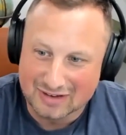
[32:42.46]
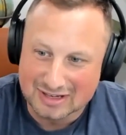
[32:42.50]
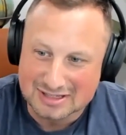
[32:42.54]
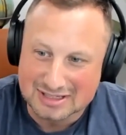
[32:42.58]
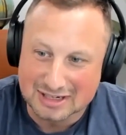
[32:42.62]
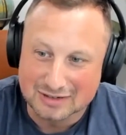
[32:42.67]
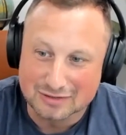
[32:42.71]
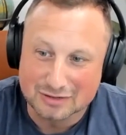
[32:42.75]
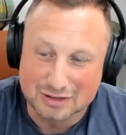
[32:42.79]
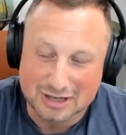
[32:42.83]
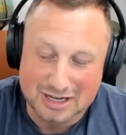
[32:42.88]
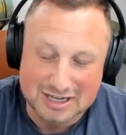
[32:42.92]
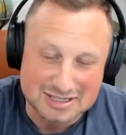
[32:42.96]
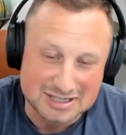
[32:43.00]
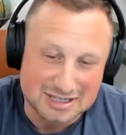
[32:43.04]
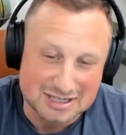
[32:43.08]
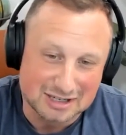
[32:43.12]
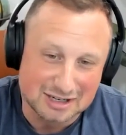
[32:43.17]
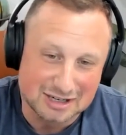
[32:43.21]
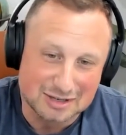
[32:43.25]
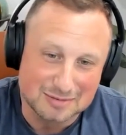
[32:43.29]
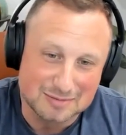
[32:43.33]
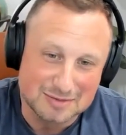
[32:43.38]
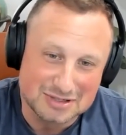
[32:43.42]
several guys
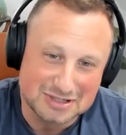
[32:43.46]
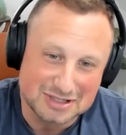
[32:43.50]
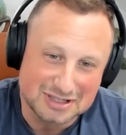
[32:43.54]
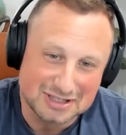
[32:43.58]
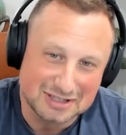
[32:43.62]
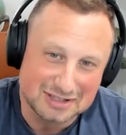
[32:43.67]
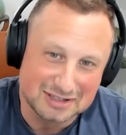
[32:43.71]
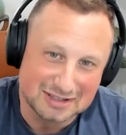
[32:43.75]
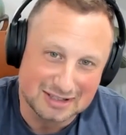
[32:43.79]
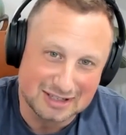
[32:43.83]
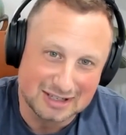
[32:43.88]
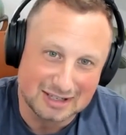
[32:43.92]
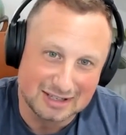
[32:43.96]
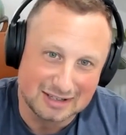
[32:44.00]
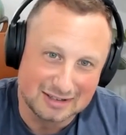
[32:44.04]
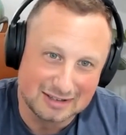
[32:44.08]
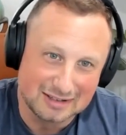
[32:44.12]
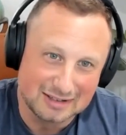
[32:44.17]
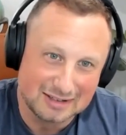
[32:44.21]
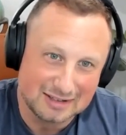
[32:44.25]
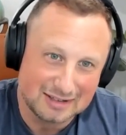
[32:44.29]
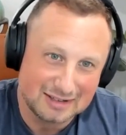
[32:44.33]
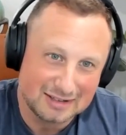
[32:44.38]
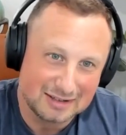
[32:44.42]
get on the machine that
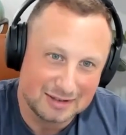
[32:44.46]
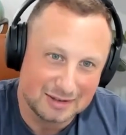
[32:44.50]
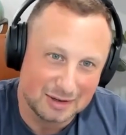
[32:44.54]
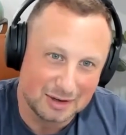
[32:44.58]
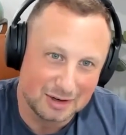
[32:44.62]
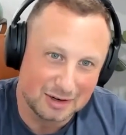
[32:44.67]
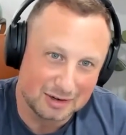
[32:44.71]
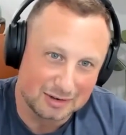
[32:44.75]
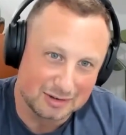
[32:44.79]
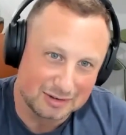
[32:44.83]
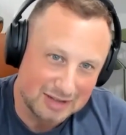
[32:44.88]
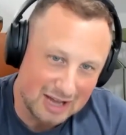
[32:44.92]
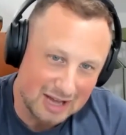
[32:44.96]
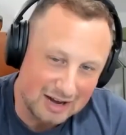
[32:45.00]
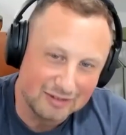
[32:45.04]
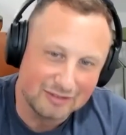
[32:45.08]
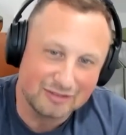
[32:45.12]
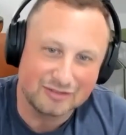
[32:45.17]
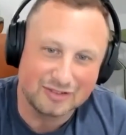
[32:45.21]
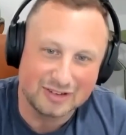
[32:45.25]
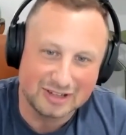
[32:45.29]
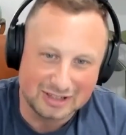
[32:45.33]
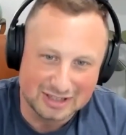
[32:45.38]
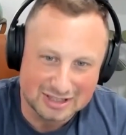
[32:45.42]
are kind of
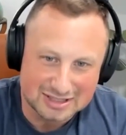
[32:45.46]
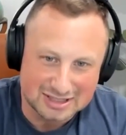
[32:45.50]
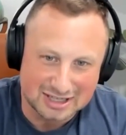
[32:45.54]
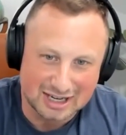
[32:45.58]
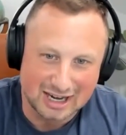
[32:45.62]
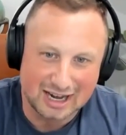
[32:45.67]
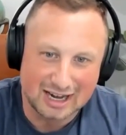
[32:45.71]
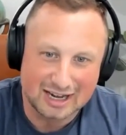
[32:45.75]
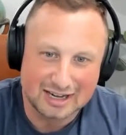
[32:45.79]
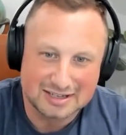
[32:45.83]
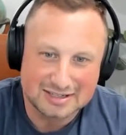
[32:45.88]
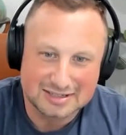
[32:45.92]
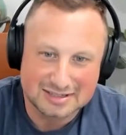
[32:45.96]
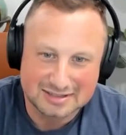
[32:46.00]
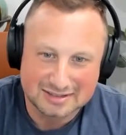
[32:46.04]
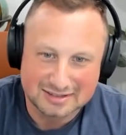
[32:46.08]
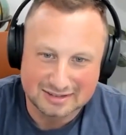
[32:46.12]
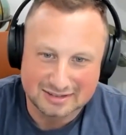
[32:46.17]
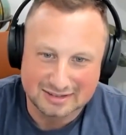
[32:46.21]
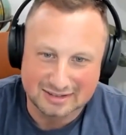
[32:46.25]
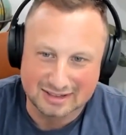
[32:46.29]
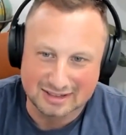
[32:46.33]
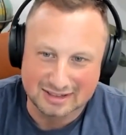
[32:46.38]
fitness guys